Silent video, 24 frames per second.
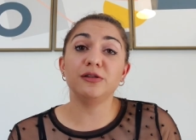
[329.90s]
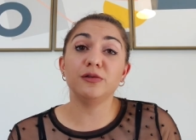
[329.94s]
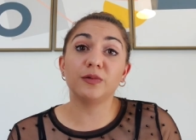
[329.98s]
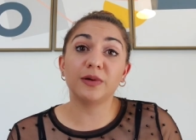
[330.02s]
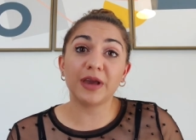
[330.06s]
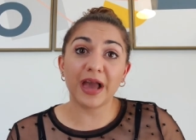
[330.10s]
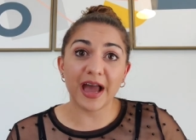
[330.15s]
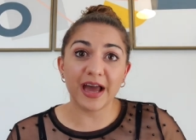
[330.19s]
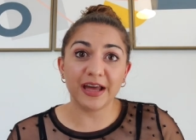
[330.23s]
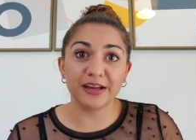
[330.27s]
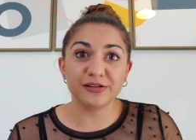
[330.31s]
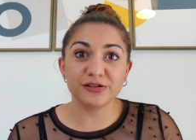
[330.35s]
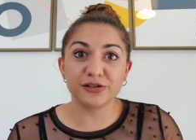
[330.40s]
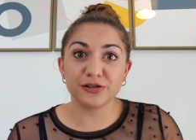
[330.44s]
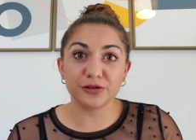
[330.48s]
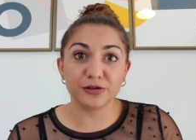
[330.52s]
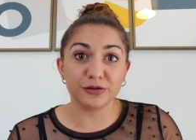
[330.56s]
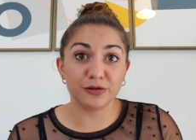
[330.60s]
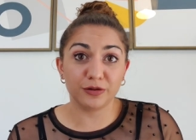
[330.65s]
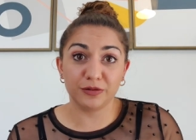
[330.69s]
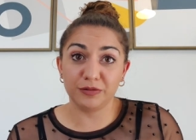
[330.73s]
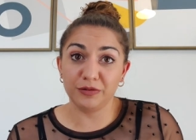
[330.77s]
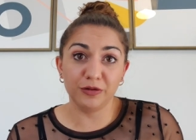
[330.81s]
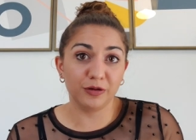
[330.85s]
you can do,
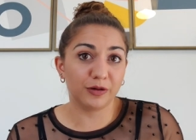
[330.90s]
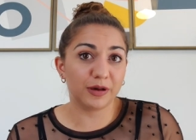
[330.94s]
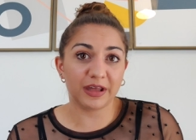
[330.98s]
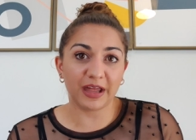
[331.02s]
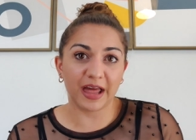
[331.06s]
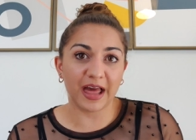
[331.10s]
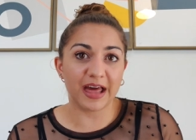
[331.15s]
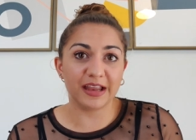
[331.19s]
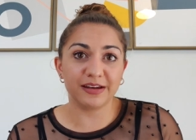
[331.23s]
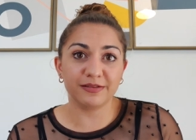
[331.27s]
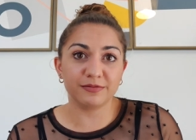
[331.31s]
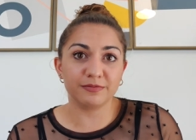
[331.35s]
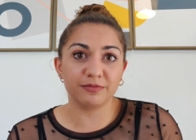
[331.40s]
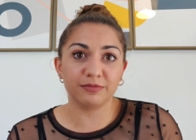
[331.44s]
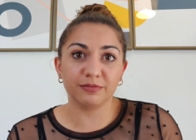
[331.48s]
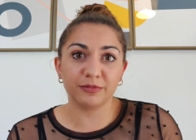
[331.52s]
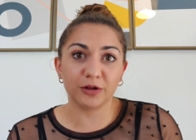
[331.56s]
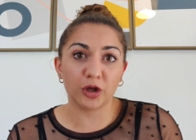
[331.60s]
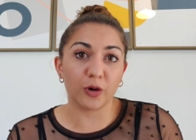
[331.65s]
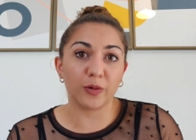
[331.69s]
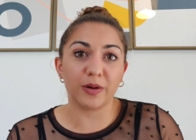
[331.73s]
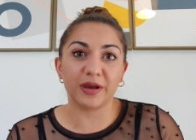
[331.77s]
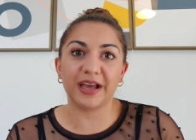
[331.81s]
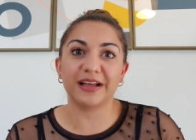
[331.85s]
you, you can
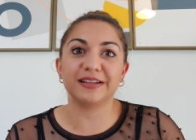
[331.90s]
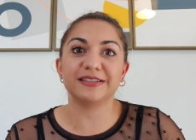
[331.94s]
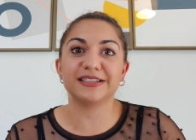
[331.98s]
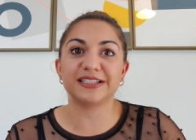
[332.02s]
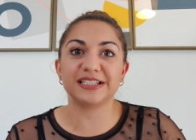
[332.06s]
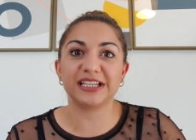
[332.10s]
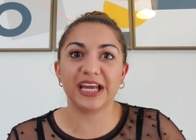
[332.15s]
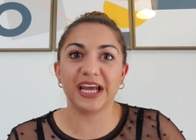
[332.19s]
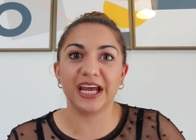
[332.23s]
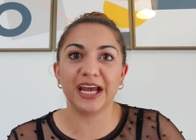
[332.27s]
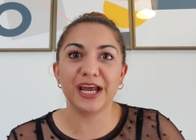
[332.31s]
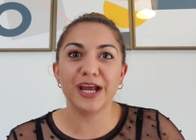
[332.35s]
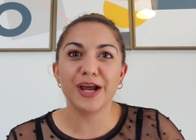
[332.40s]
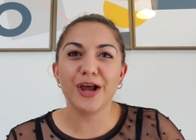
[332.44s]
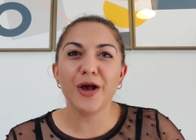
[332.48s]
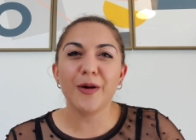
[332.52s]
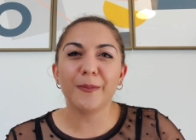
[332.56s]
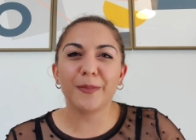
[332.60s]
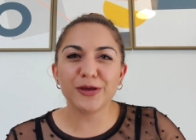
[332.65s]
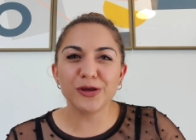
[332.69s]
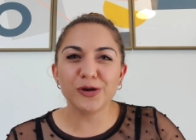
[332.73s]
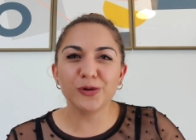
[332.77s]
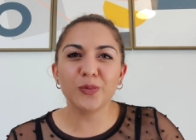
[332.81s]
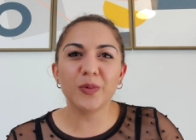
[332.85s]
go against it,
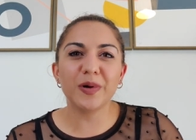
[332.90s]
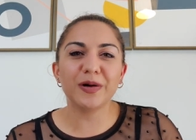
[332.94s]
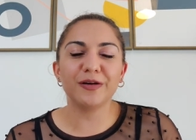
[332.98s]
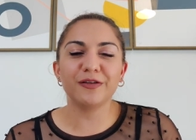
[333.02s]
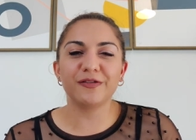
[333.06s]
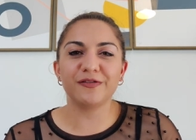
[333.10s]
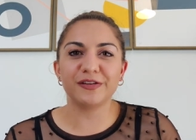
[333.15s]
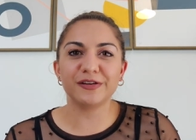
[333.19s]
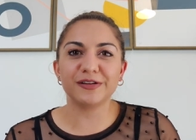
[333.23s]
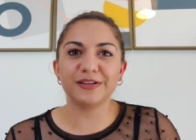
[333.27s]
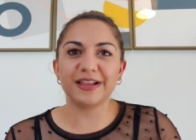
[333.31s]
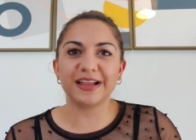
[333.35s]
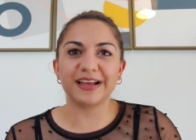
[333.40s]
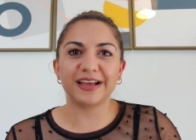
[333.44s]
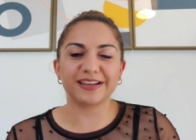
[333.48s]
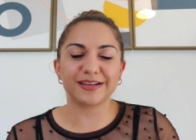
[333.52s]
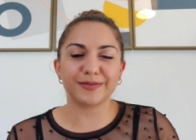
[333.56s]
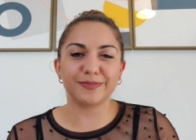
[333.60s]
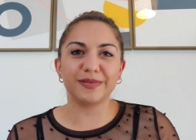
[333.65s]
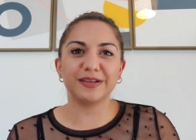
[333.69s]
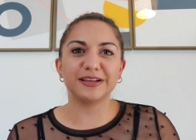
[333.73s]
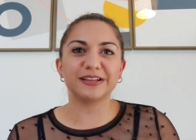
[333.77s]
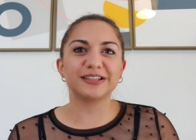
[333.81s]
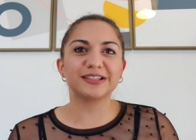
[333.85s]
but you will feel like
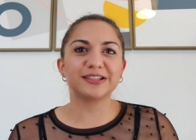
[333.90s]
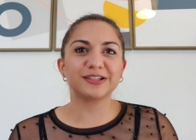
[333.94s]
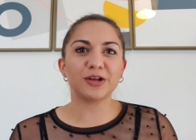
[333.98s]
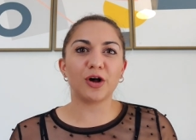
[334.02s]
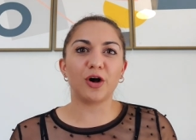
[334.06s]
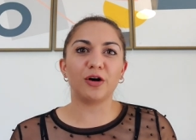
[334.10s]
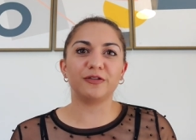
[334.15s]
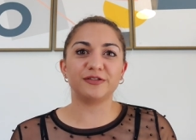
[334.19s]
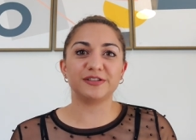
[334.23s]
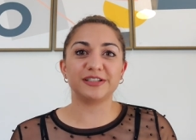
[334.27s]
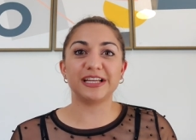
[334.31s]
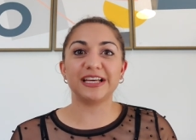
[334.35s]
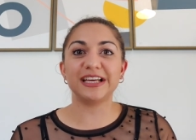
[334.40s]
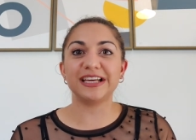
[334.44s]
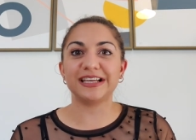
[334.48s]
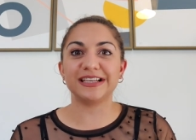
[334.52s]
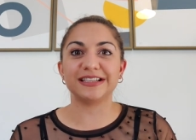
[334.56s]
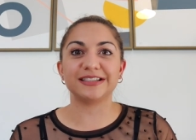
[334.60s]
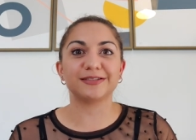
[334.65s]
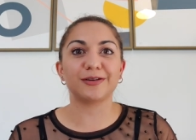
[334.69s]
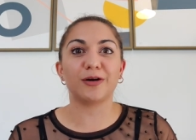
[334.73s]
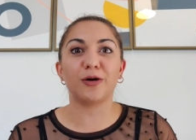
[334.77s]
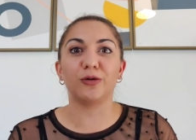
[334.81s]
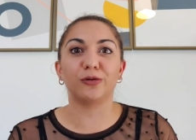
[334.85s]
something soft
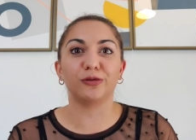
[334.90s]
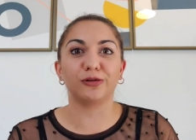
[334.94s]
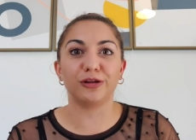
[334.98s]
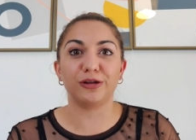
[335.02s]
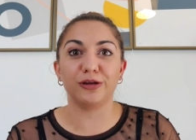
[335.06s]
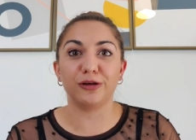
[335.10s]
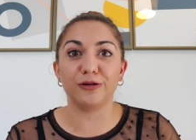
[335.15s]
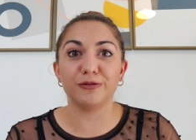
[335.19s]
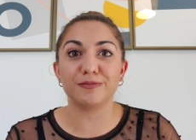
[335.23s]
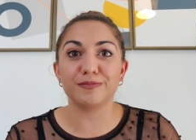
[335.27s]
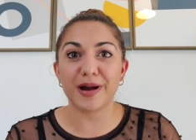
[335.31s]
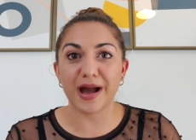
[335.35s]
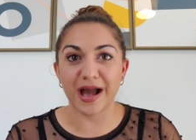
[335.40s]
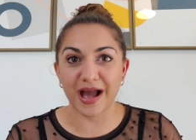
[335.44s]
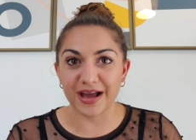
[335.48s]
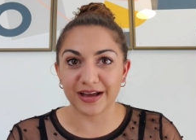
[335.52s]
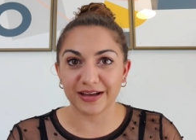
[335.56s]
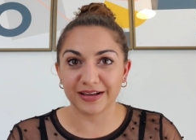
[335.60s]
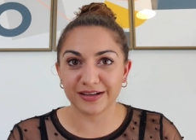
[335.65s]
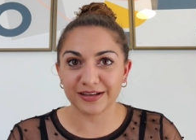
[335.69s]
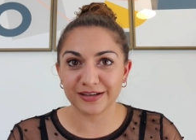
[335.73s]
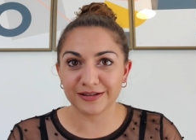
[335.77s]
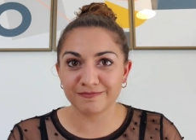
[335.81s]
is holding you back.